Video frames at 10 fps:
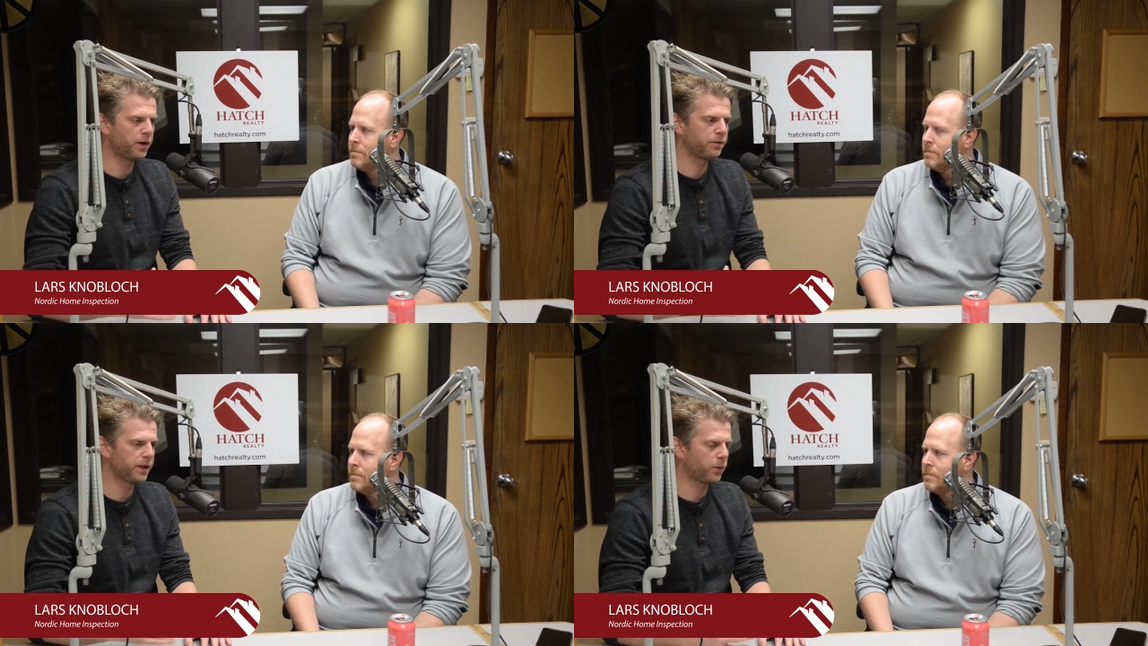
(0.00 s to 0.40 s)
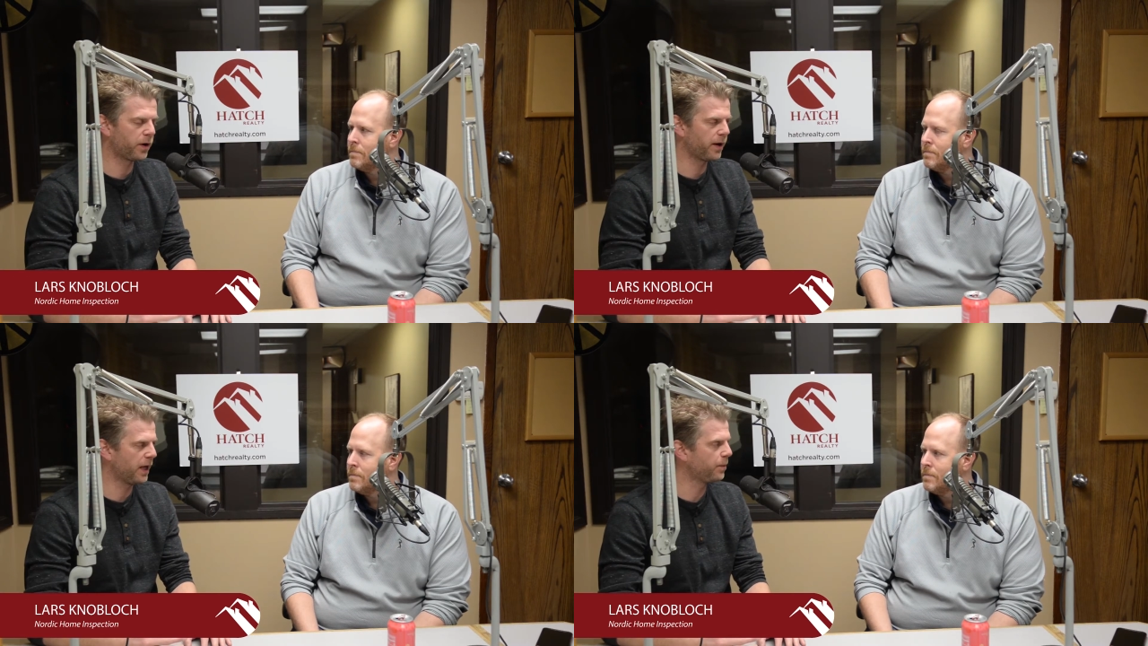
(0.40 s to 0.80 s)
Speaker 1: really
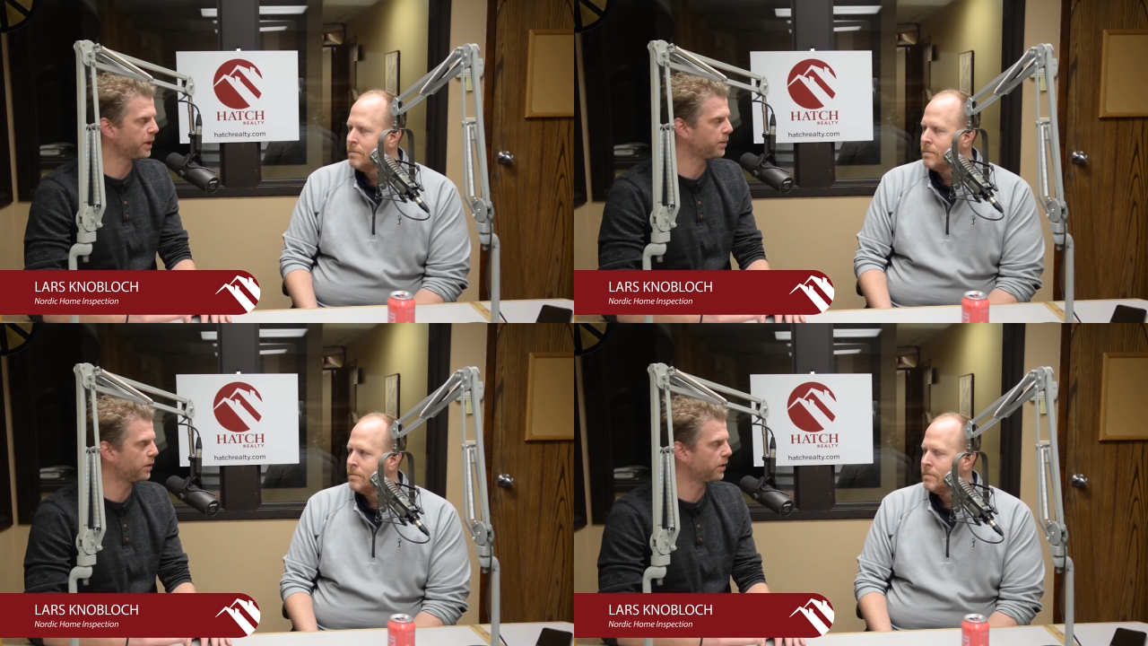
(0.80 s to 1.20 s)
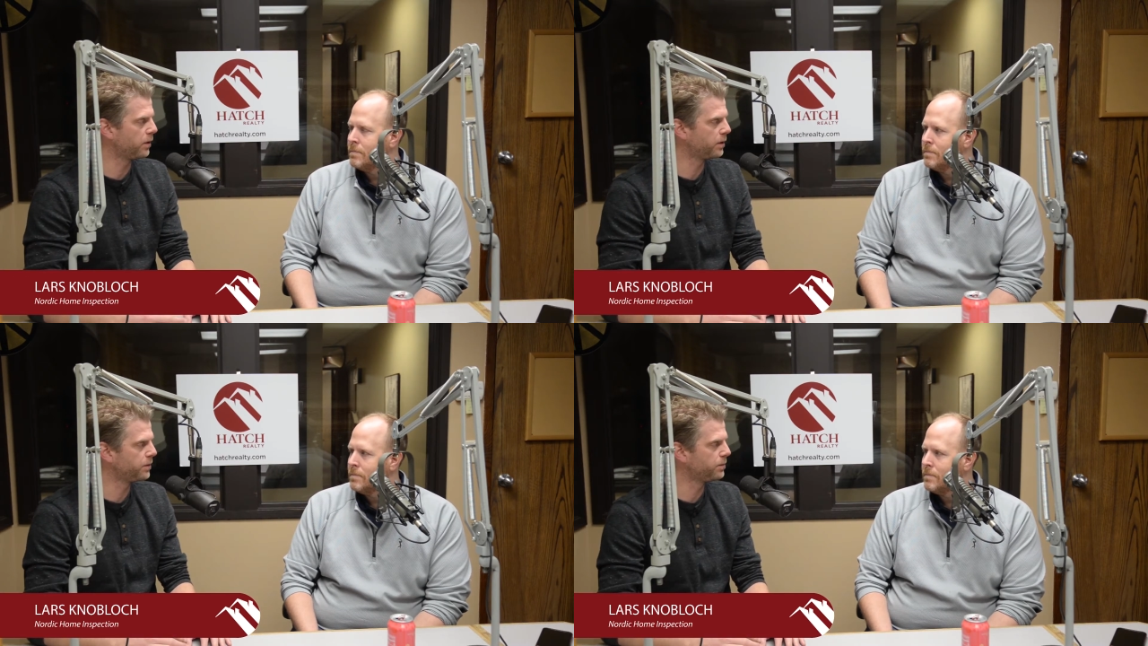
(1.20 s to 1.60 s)
want to help
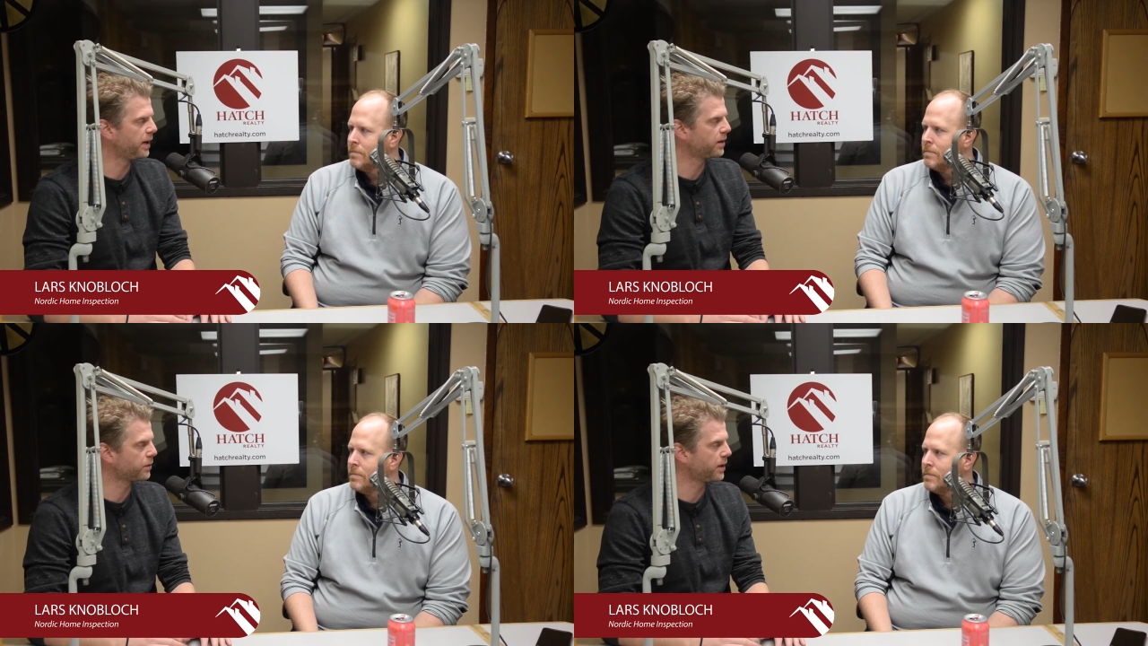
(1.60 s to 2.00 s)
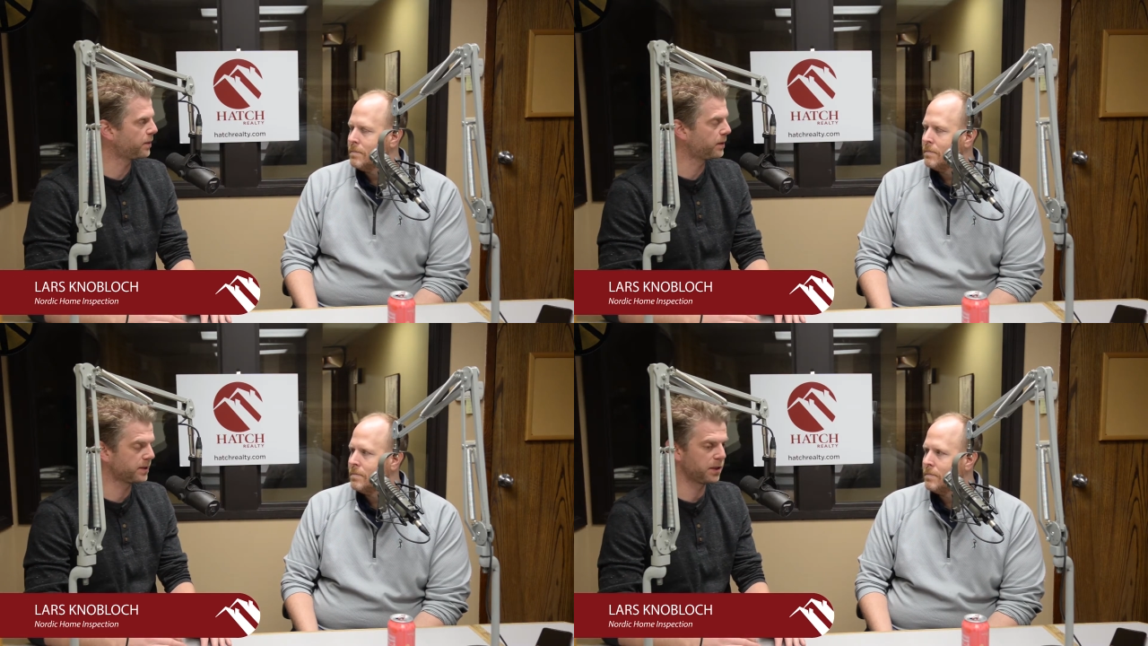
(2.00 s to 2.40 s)
people make the
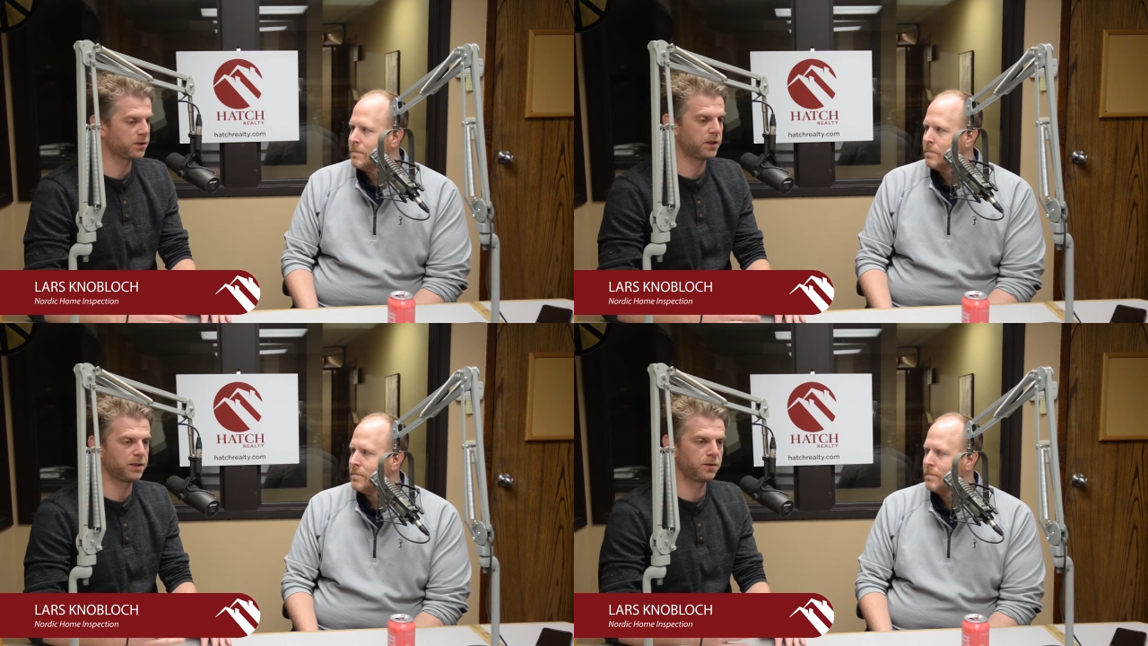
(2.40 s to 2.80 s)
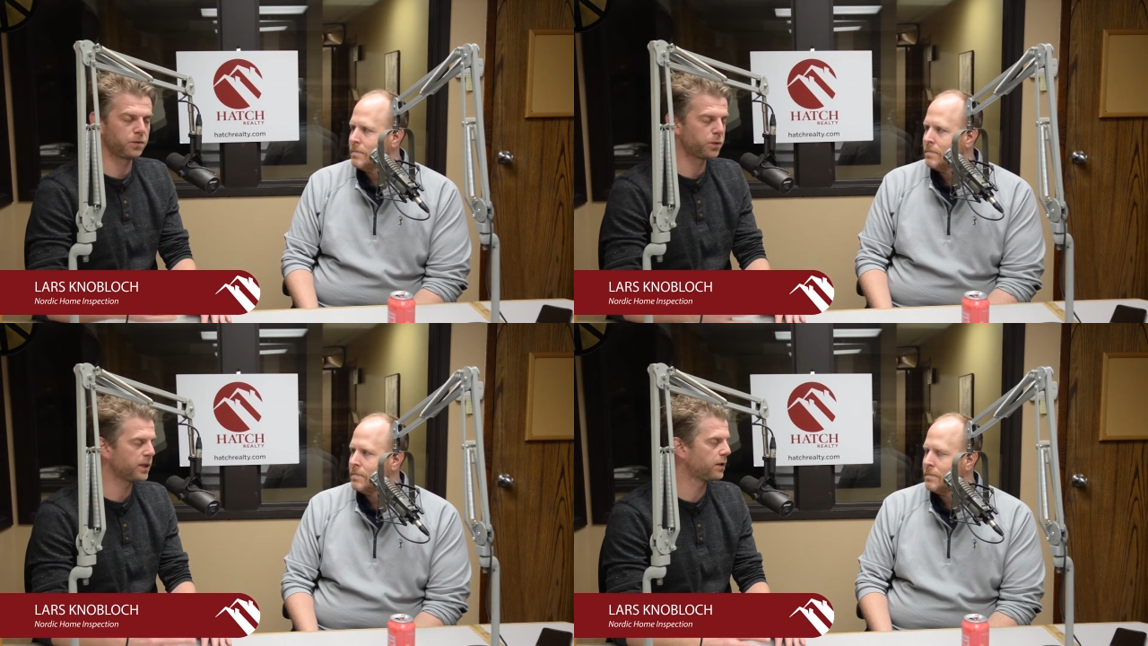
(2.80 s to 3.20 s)
right decision.
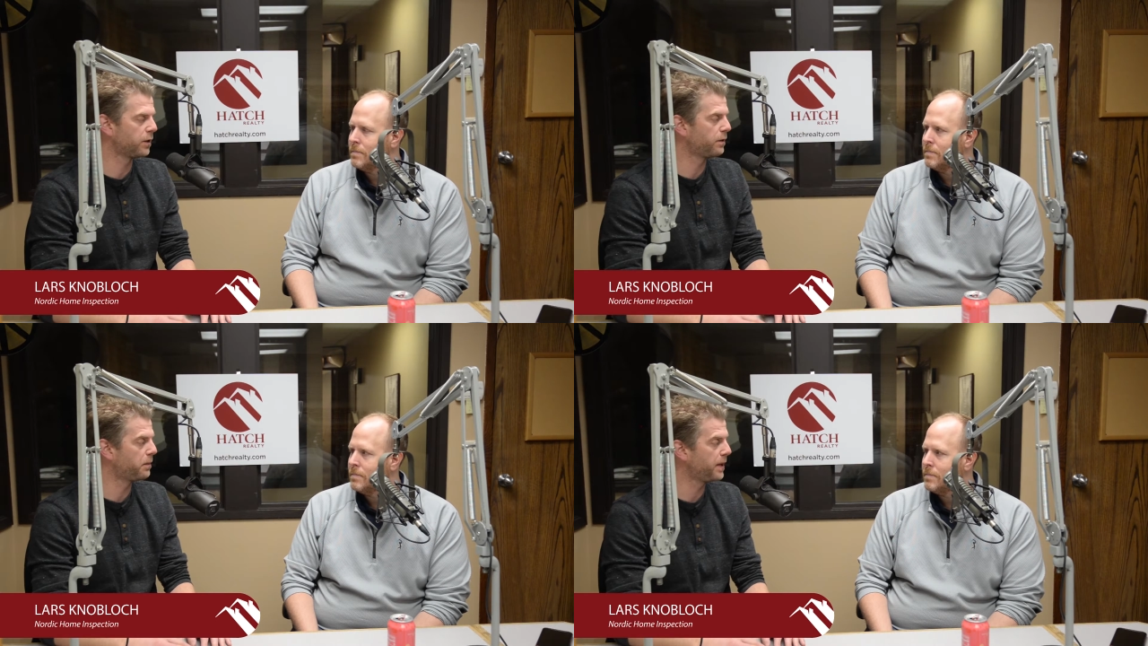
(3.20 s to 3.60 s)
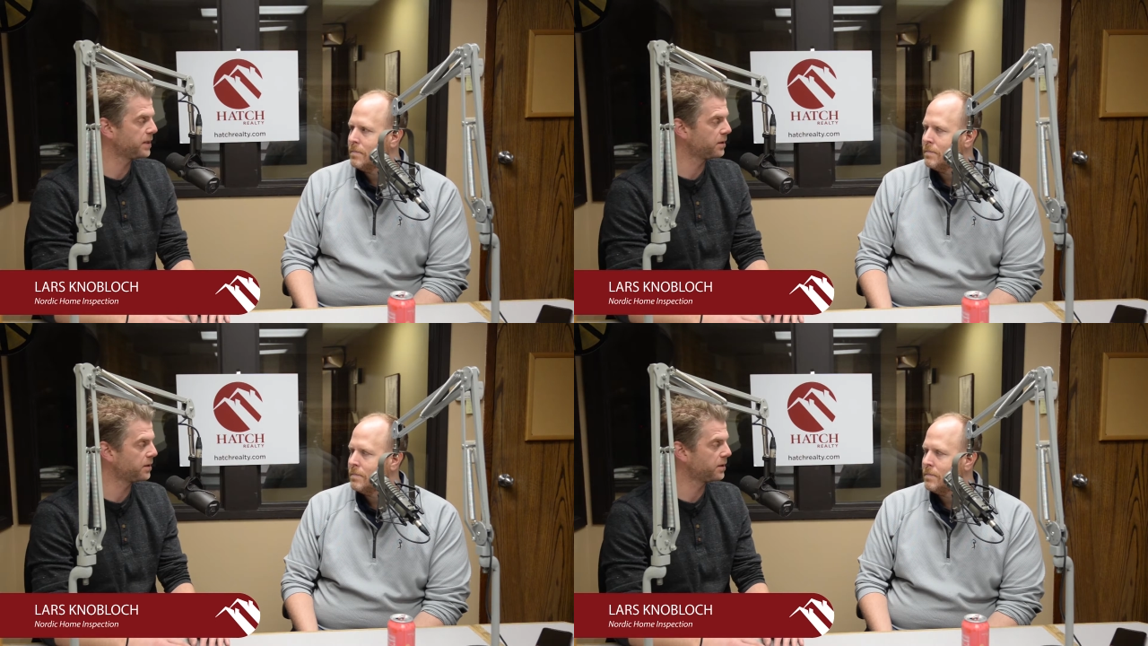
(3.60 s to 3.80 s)
Really don't want to miss